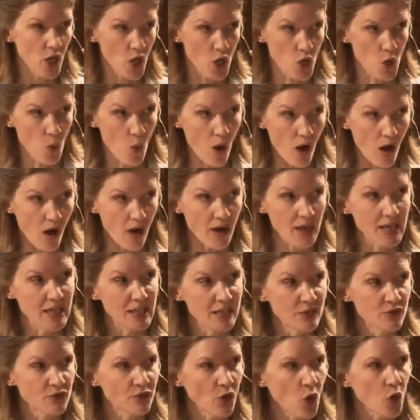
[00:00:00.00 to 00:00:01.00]
who are
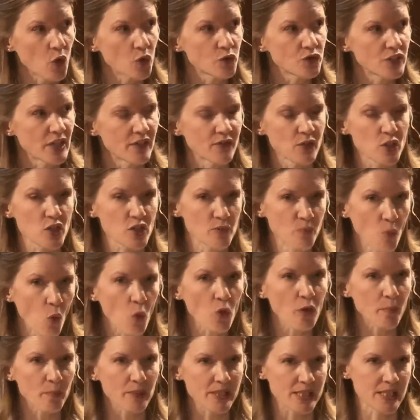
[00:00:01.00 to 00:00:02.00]
involved in the
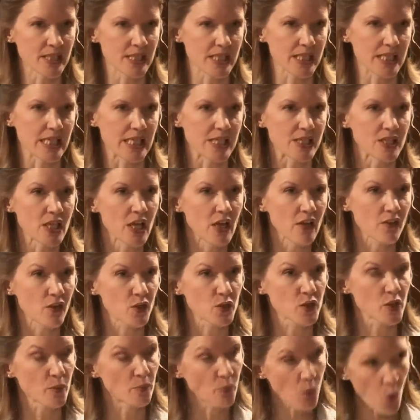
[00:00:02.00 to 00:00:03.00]
smaller businesses
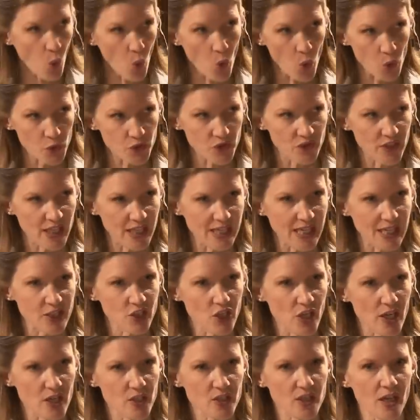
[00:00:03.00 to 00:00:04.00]
that support the
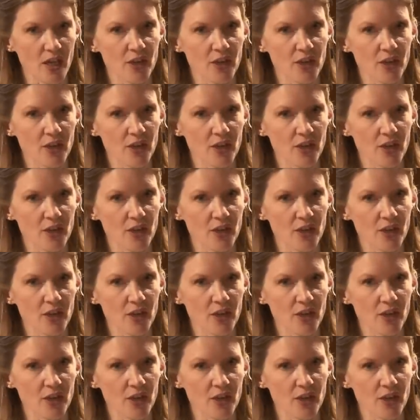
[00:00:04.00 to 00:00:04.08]
NHS,